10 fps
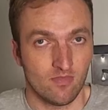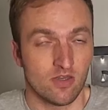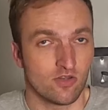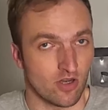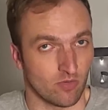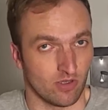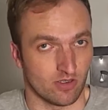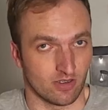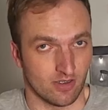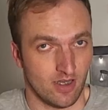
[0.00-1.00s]
generalist
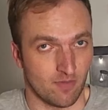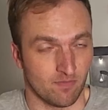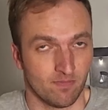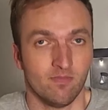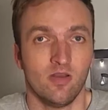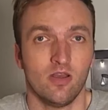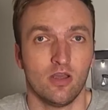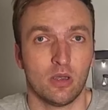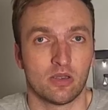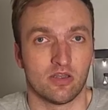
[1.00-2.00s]
exam,
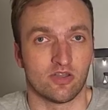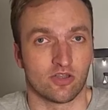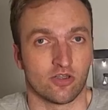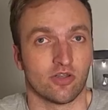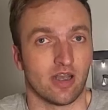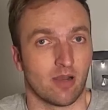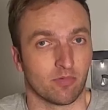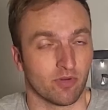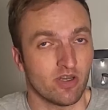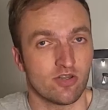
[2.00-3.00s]
the security
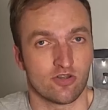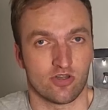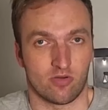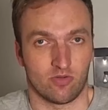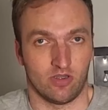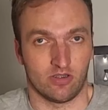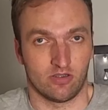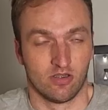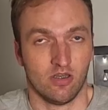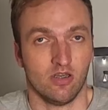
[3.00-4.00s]
operations
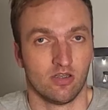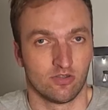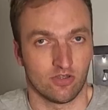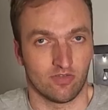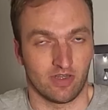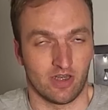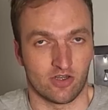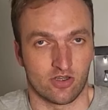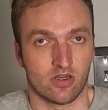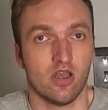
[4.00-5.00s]
generalist
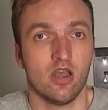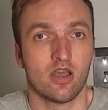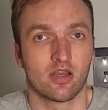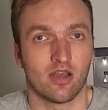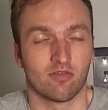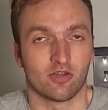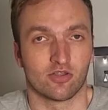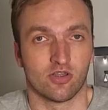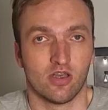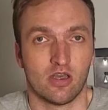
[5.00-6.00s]
certification
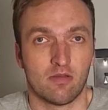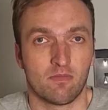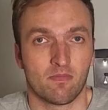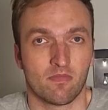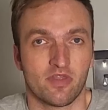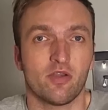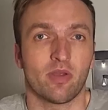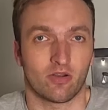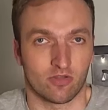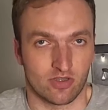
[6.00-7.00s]
covers
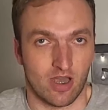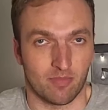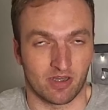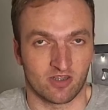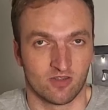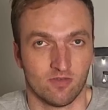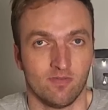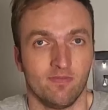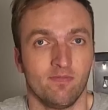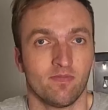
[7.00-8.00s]
theoretical topics.
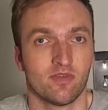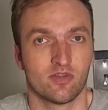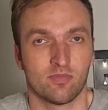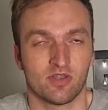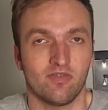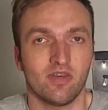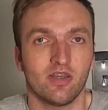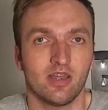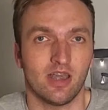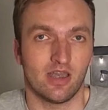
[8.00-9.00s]

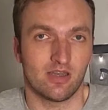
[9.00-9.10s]
Specifically, it